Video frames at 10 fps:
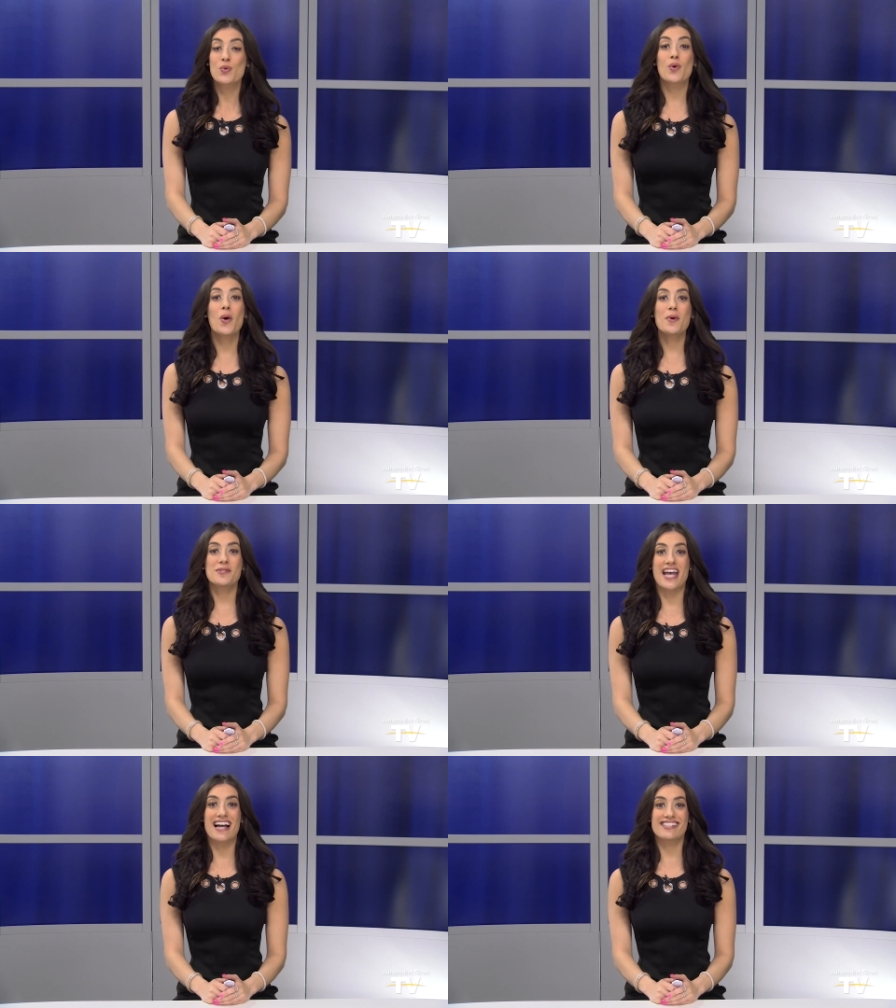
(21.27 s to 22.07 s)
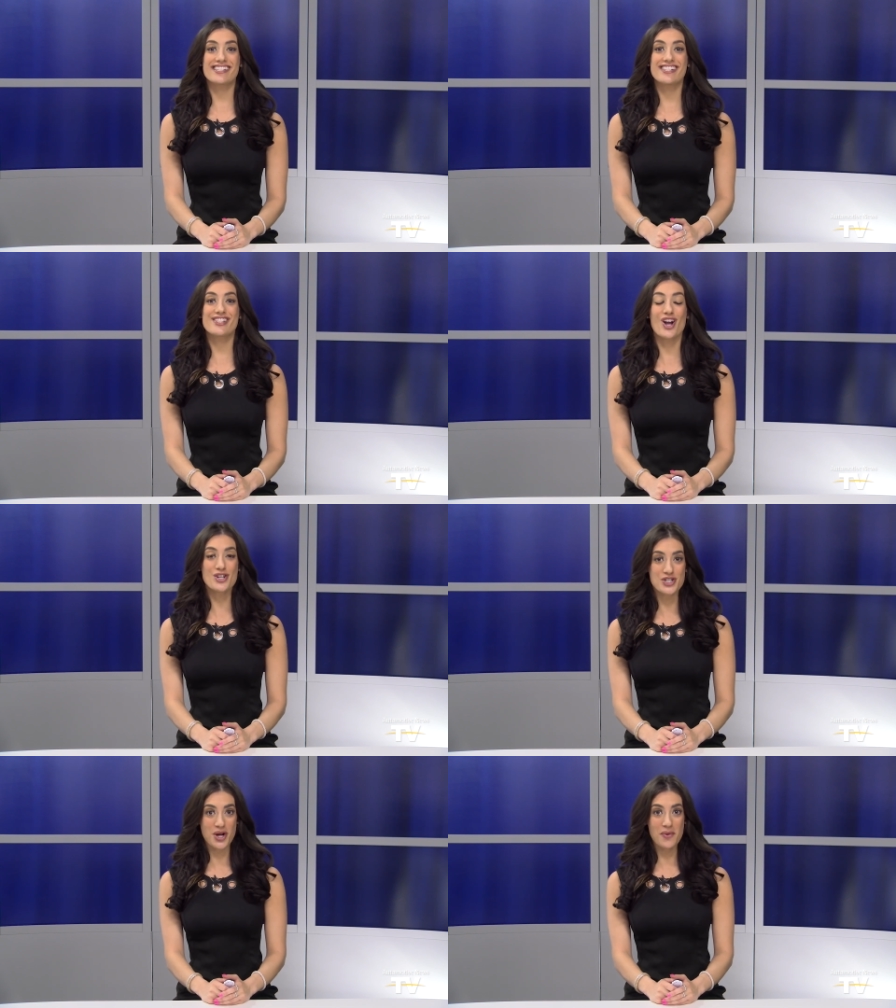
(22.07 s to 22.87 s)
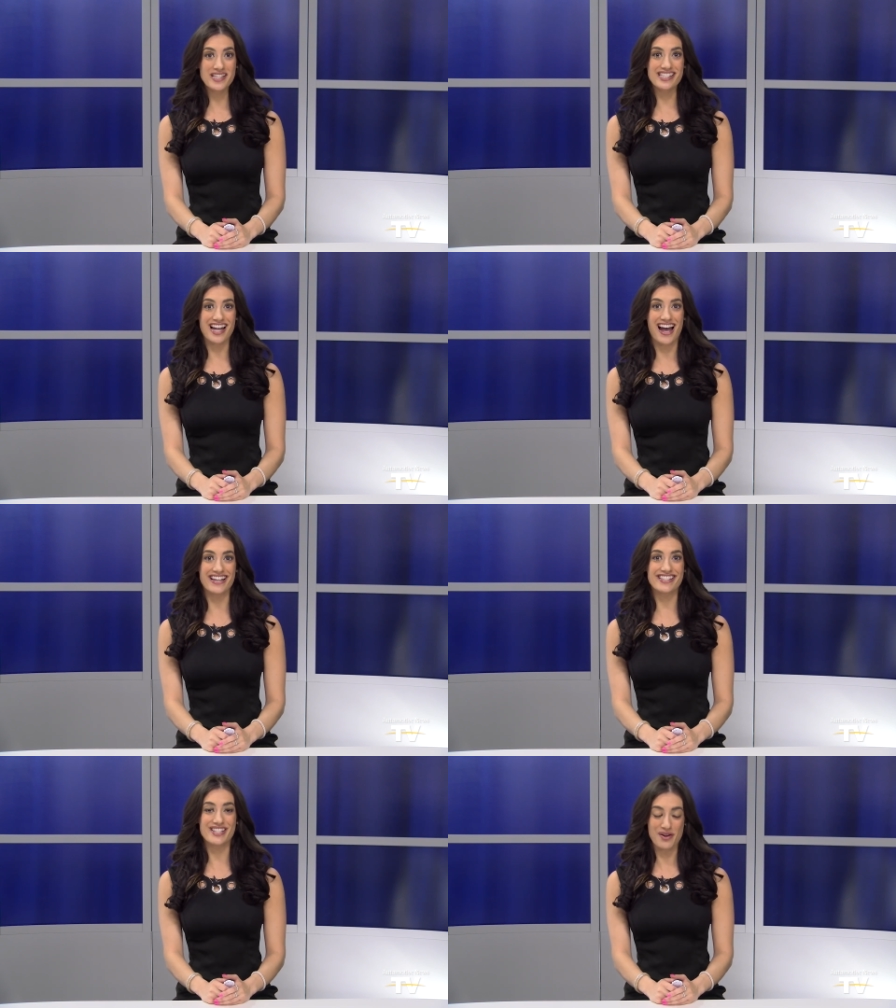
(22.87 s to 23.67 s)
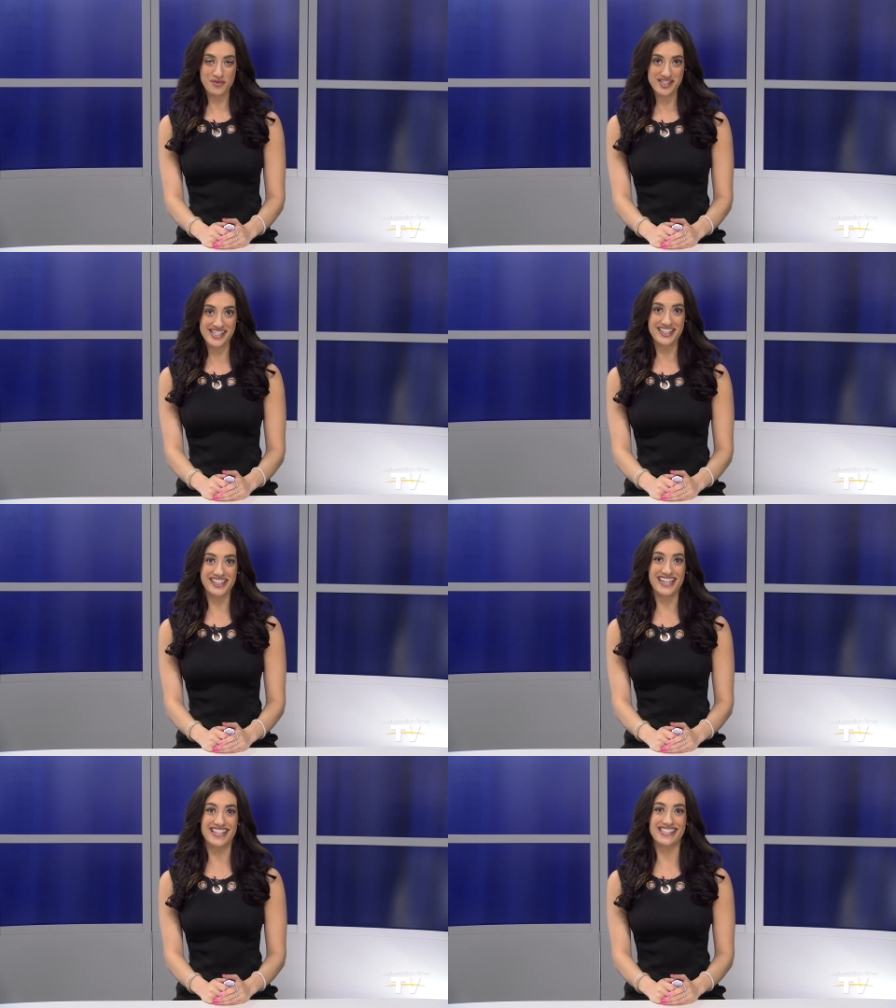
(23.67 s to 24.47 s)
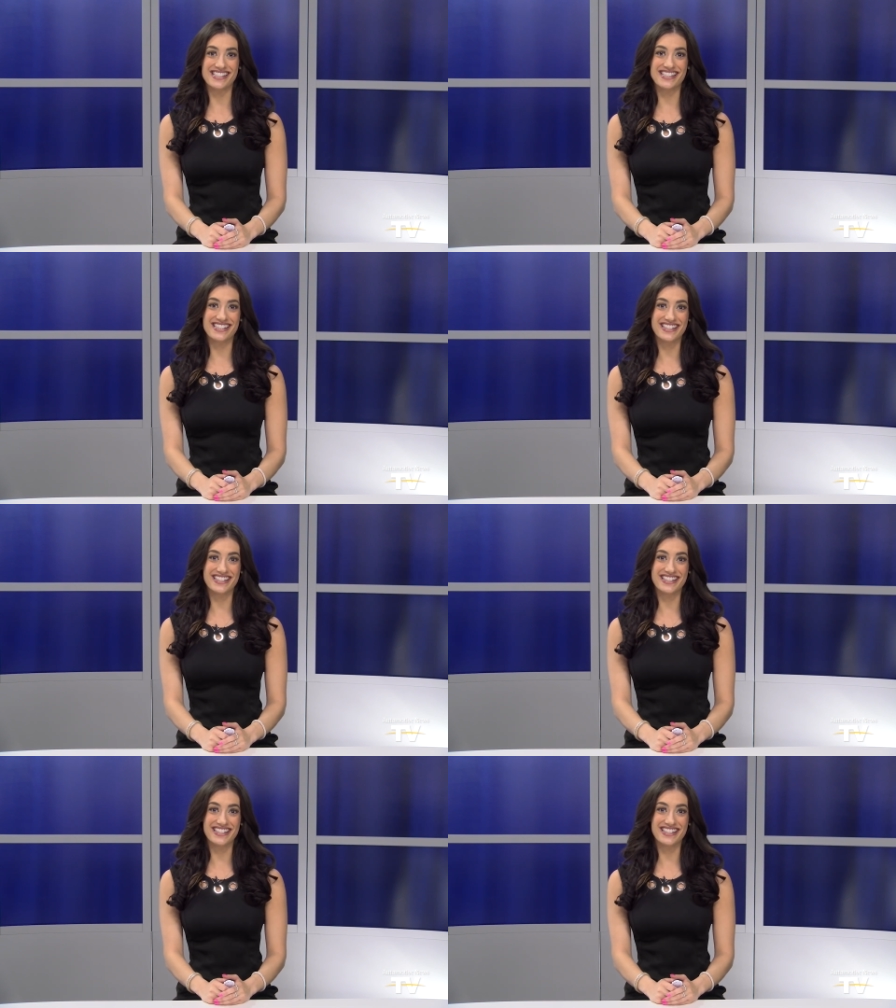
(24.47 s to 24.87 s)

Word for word: robo taxis are showing signs of resilience